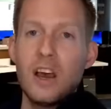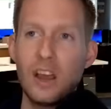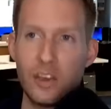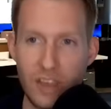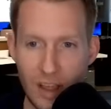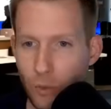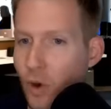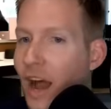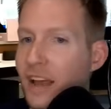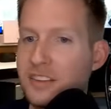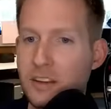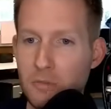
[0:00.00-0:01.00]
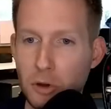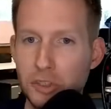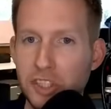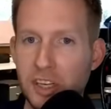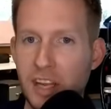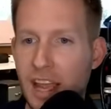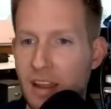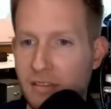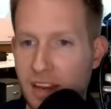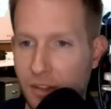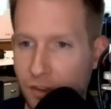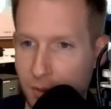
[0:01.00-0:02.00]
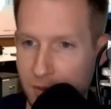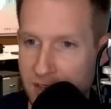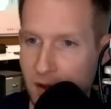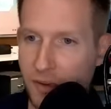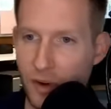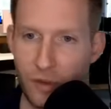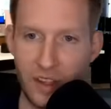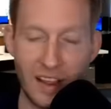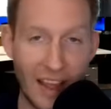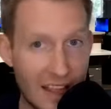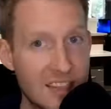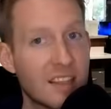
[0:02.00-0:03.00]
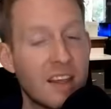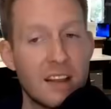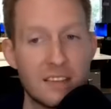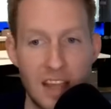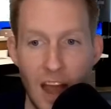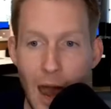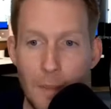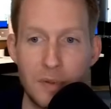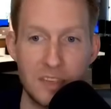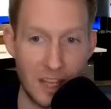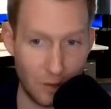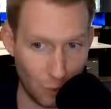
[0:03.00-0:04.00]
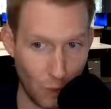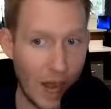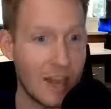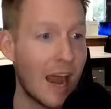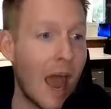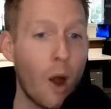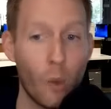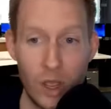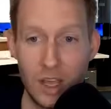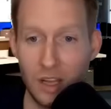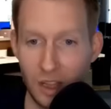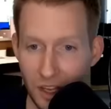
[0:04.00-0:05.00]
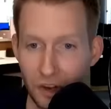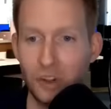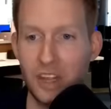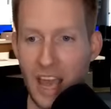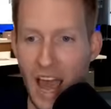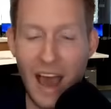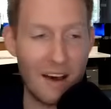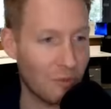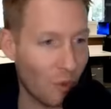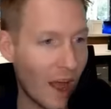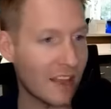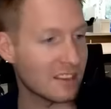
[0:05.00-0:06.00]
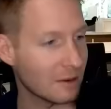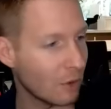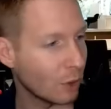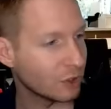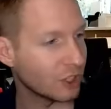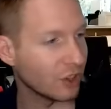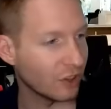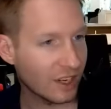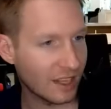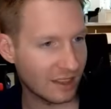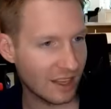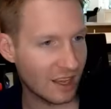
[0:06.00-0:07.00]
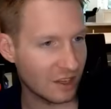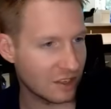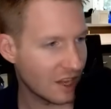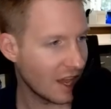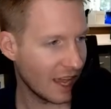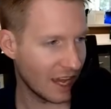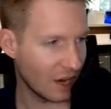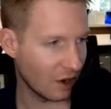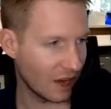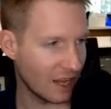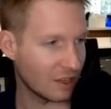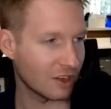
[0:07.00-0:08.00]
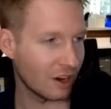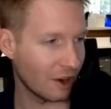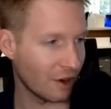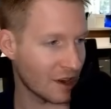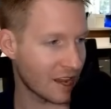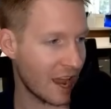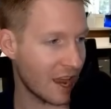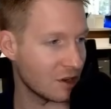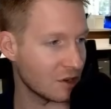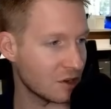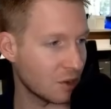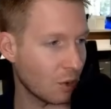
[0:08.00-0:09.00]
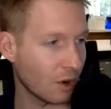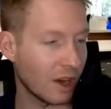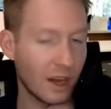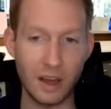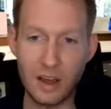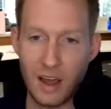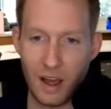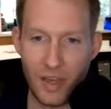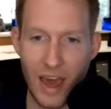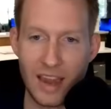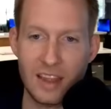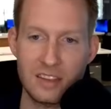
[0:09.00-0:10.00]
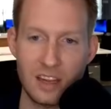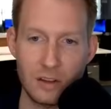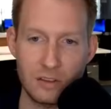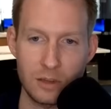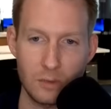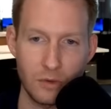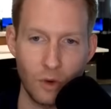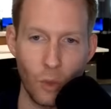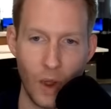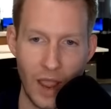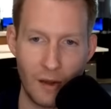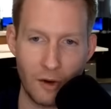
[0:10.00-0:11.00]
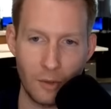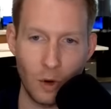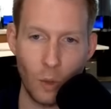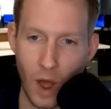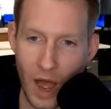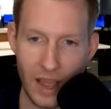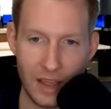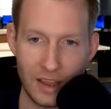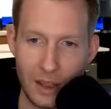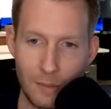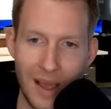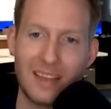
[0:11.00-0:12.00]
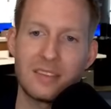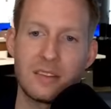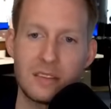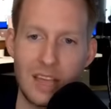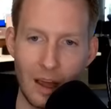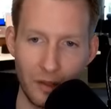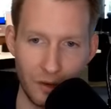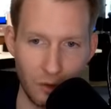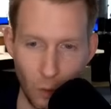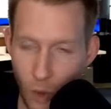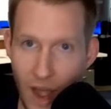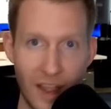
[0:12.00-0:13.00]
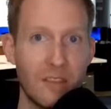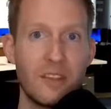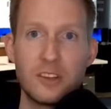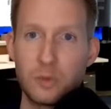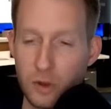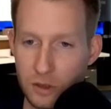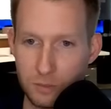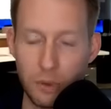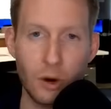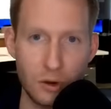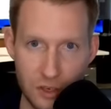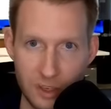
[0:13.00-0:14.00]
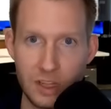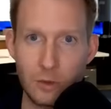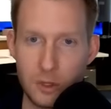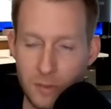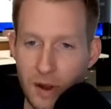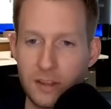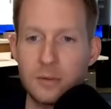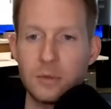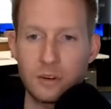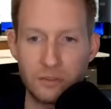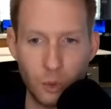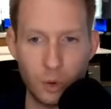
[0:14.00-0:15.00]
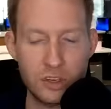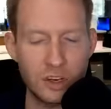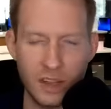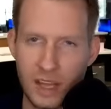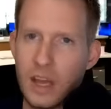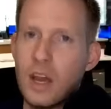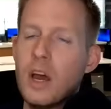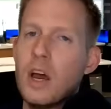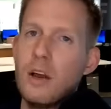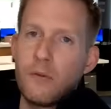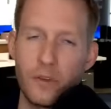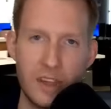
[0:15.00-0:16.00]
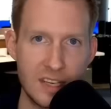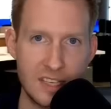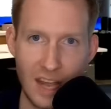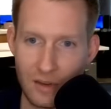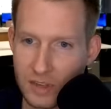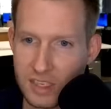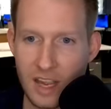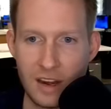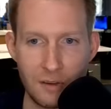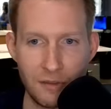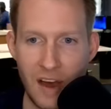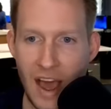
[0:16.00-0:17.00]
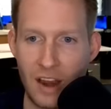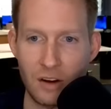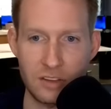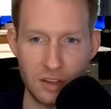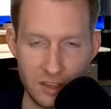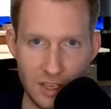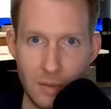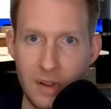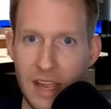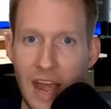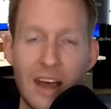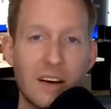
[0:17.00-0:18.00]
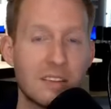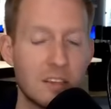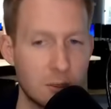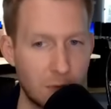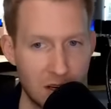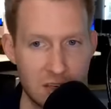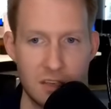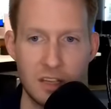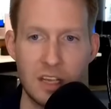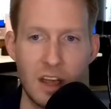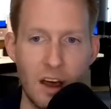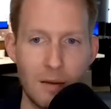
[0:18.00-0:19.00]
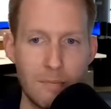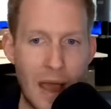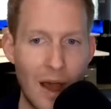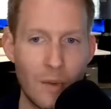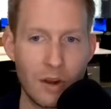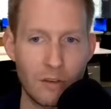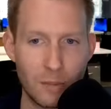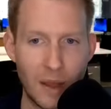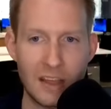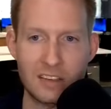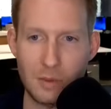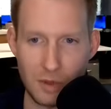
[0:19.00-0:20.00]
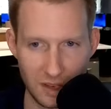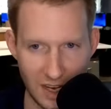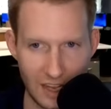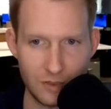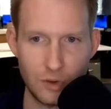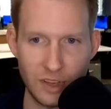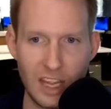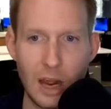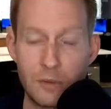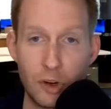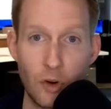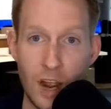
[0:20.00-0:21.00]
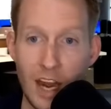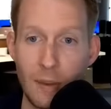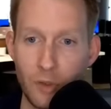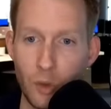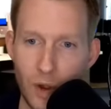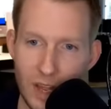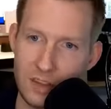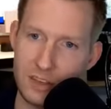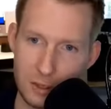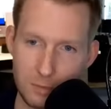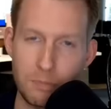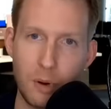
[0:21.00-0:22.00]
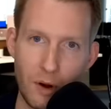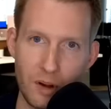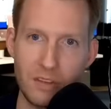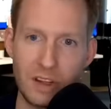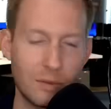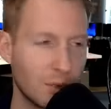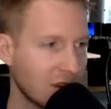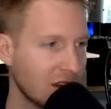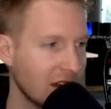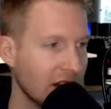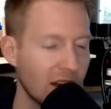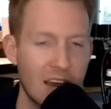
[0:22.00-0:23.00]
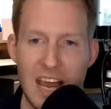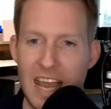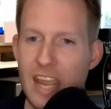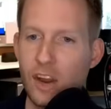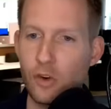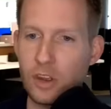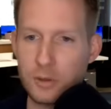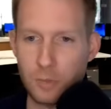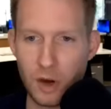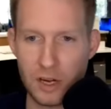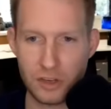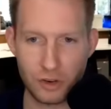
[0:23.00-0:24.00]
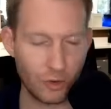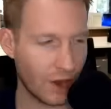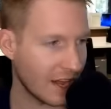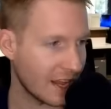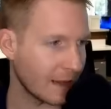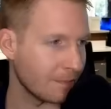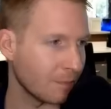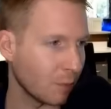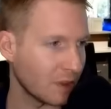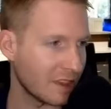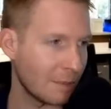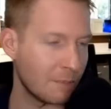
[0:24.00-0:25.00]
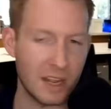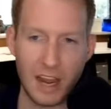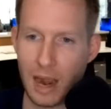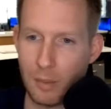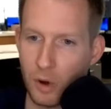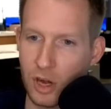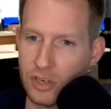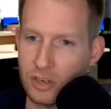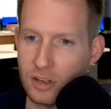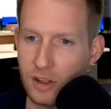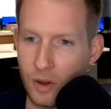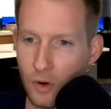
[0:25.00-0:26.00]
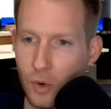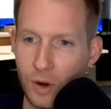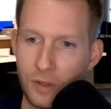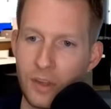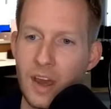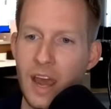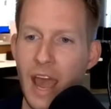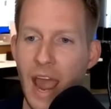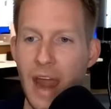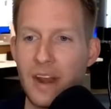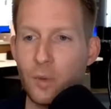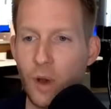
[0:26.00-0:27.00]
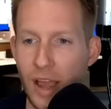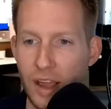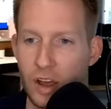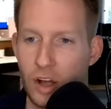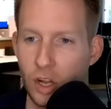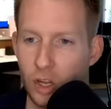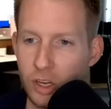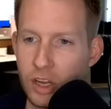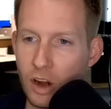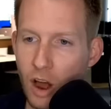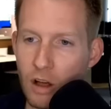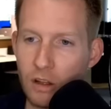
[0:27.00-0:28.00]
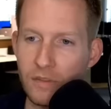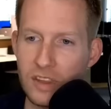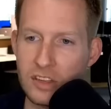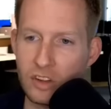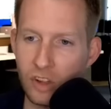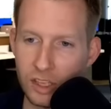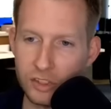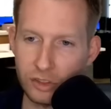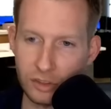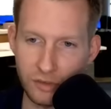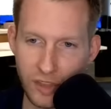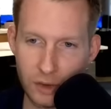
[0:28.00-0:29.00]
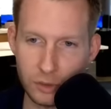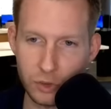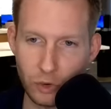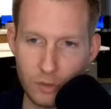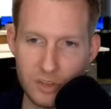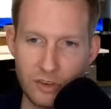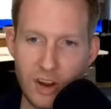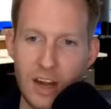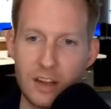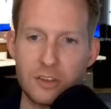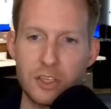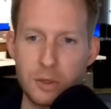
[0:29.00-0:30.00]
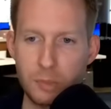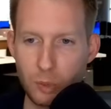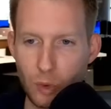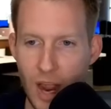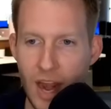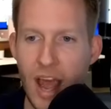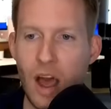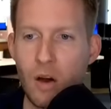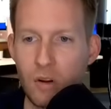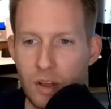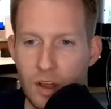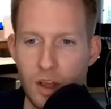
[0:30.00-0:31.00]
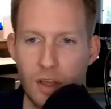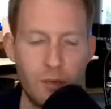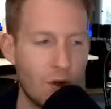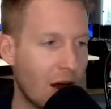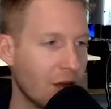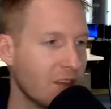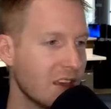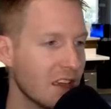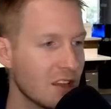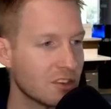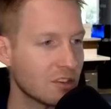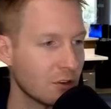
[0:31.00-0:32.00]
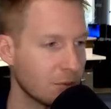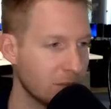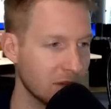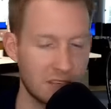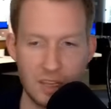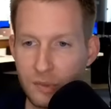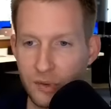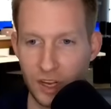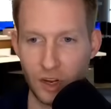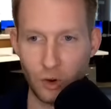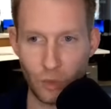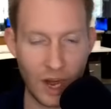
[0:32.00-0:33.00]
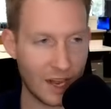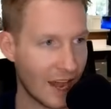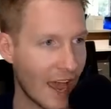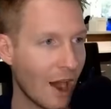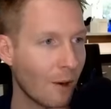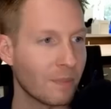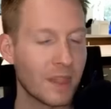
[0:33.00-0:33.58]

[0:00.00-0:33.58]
you get rising motion in either the Pacific or the Atlantic, then it's the opposite. Right now, we clearly have rising motion. Look at this. Here is Hurricane Dora that continues to move away from Hawaii, again, passing south of Hawaii. This was partially responsible, unfortunately, for the devastating fires on some of the islands, especially on Maui over the past couple of days. Really helped to crank up the winds as part of it with the uh, increased pressure gradient with that big high pressure to the north. Anyway, look at all of these clusters of thunderstorms that are kind of spread out throughout the eastern Pacific right now.